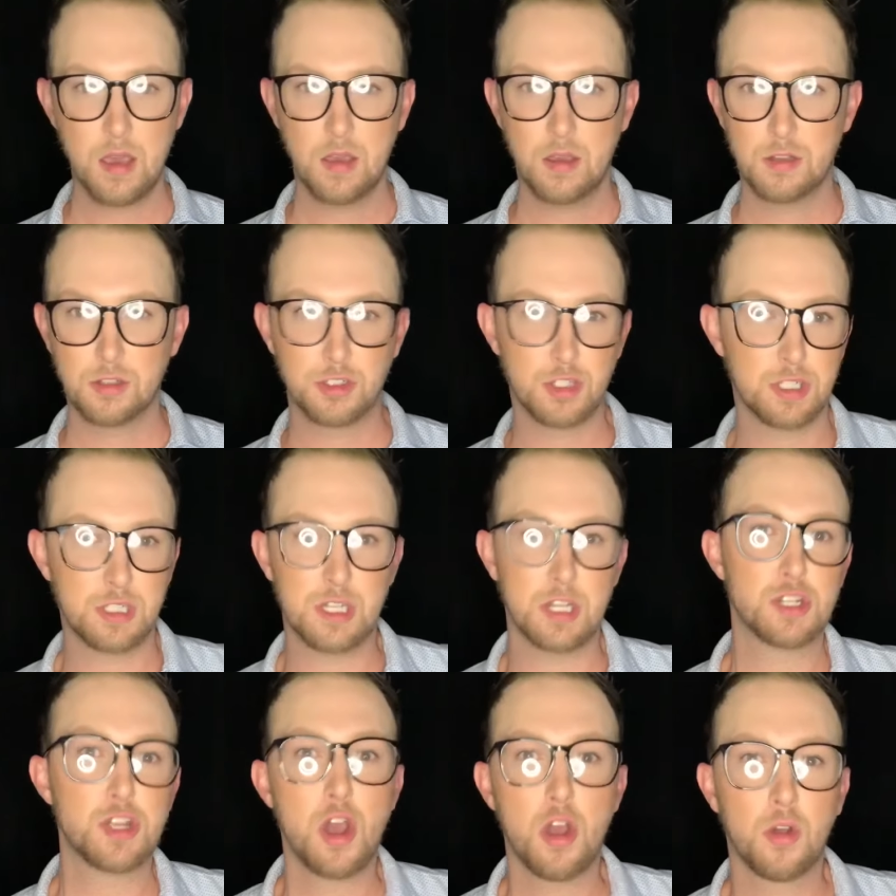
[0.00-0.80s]
just
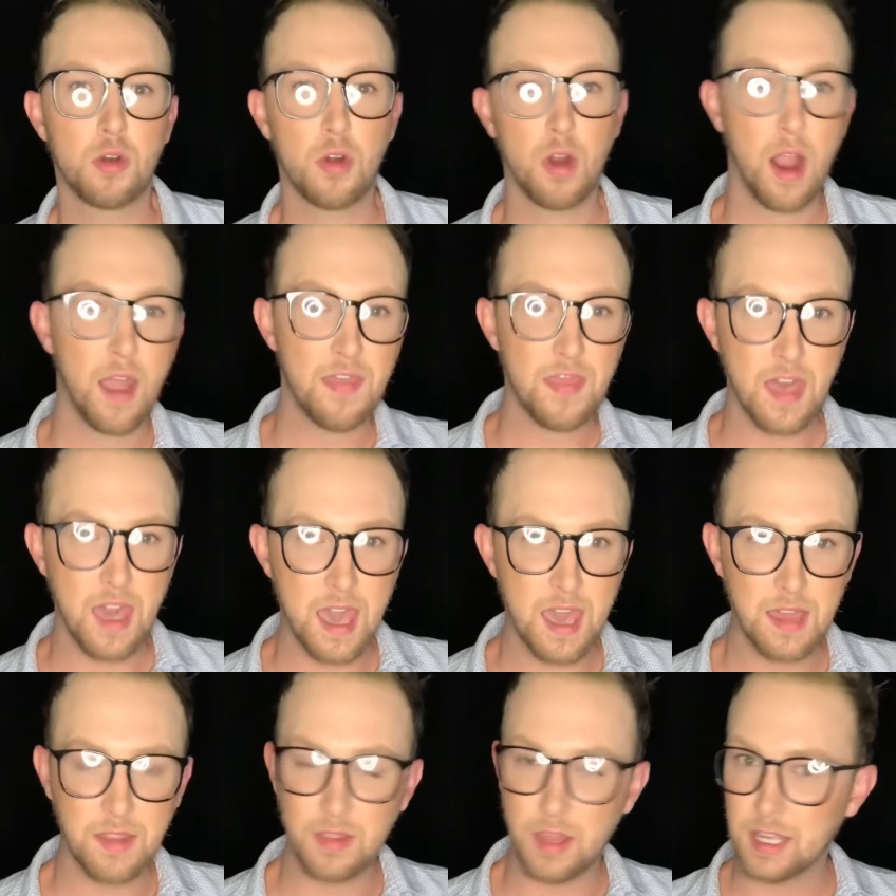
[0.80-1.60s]
a toner at the
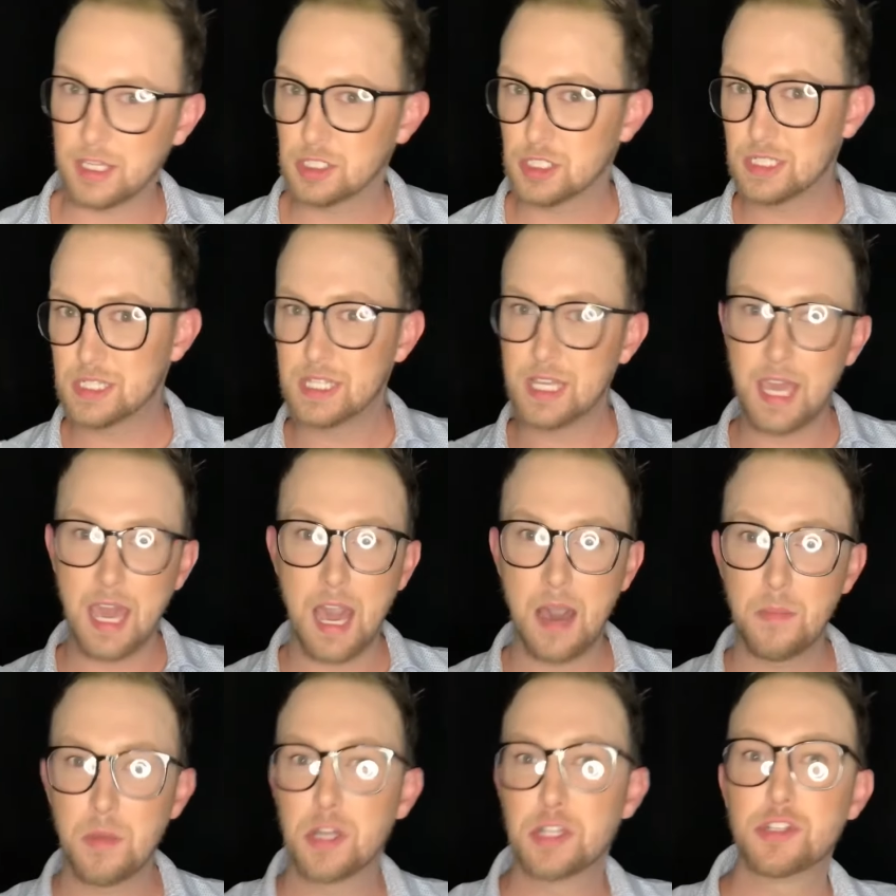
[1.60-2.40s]
end. Like, just see
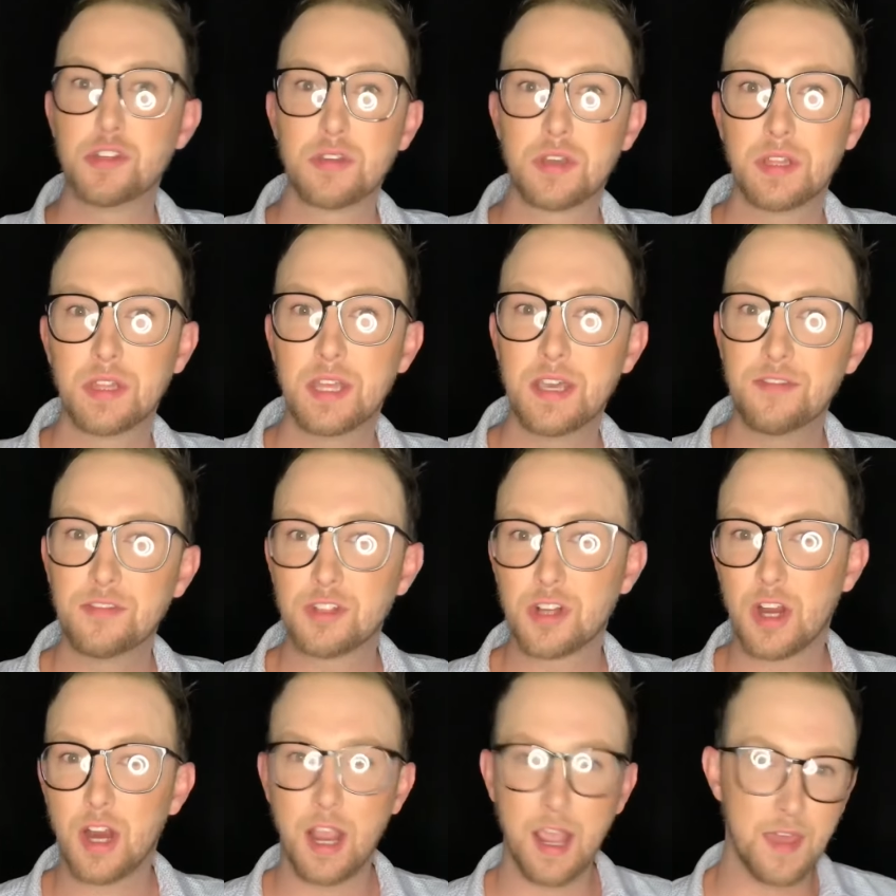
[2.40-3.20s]
how much you can lift
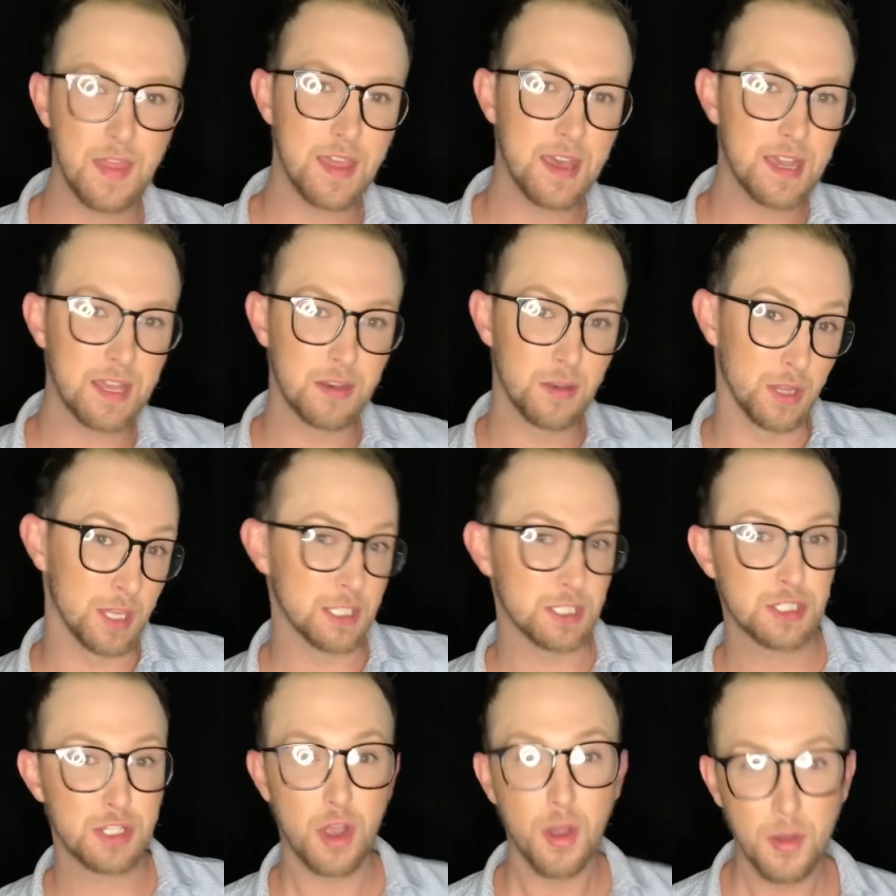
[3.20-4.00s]
her and then
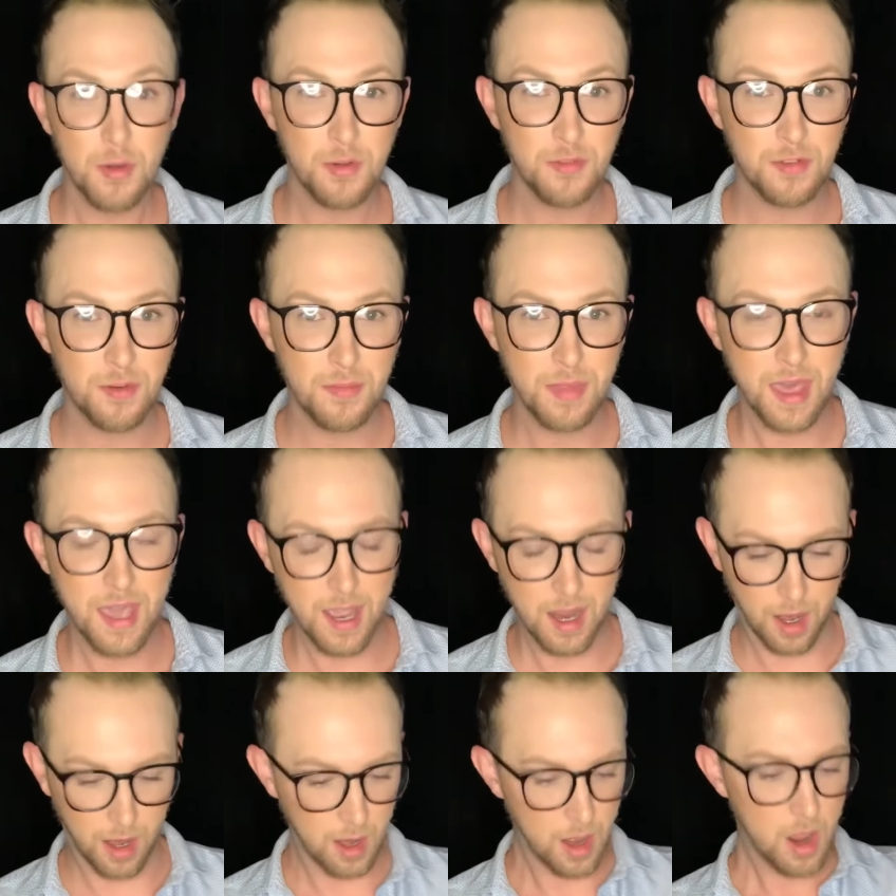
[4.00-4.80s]
let's tone from
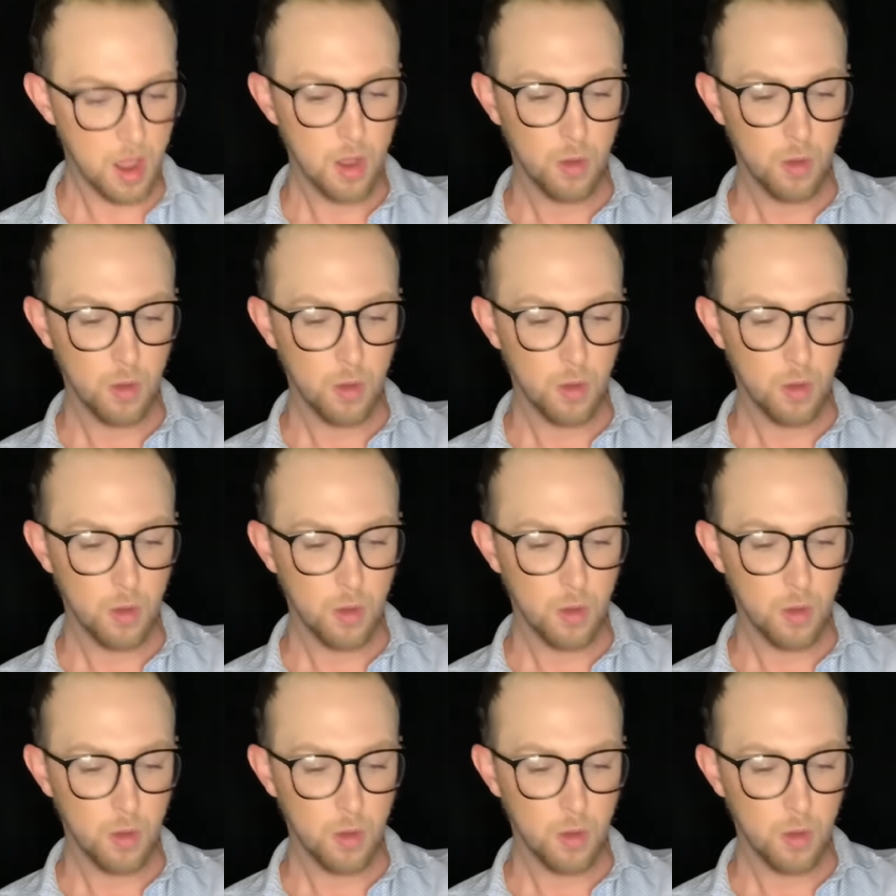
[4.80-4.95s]
there.